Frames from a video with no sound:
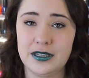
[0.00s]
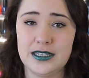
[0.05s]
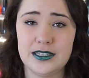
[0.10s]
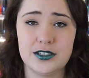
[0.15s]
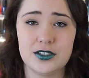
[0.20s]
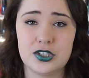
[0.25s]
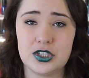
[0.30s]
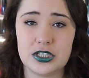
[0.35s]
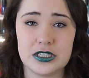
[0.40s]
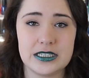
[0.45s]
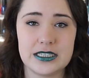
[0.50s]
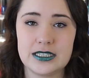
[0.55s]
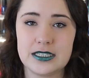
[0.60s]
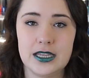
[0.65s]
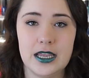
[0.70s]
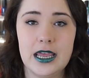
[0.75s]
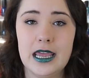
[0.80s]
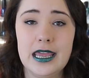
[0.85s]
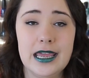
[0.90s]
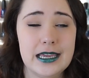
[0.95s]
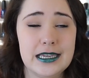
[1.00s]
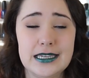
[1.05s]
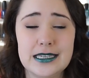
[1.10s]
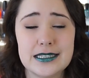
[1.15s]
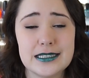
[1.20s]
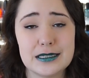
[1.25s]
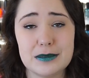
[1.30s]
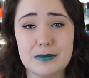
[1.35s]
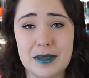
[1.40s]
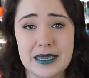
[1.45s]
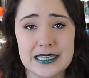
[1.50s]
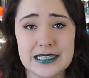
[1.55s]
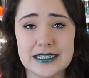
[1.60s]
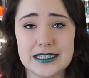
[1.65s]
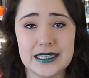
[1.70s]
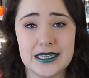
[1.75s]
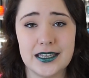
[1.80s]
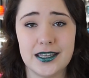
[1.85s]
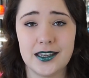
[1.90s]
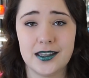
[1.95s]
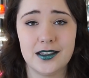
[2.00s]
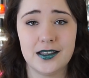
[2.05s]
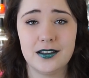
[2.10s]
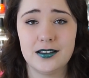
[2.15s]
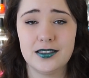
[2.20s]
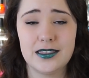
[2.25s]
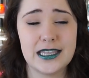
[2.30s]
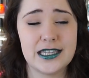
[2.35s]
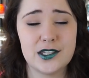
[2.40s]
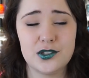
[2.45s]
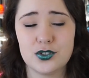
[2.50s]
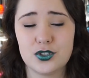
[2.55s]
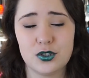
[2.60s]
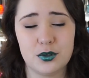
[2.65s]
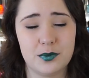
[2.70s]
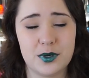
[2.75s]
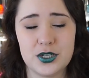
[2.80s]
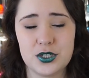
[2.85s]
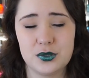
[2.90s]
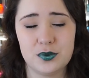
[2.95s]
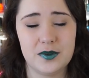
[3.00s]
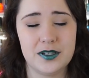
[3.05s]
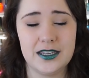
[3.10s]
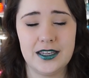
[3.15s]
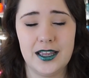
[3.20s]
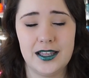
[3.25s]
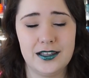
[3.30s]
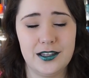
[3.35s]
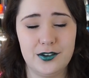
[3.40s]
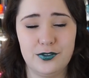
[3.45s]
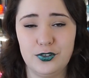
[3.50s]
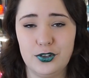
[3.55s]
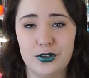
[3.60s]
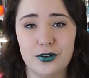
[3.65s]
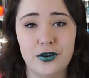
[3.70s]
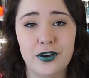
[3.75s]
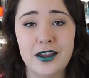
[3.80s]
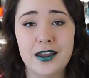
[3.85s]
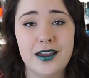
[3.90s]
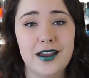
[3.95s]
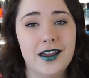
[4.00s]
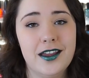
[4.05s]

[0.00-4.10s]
He's just, he is amazing. Thank you so much, sweetie. I love you.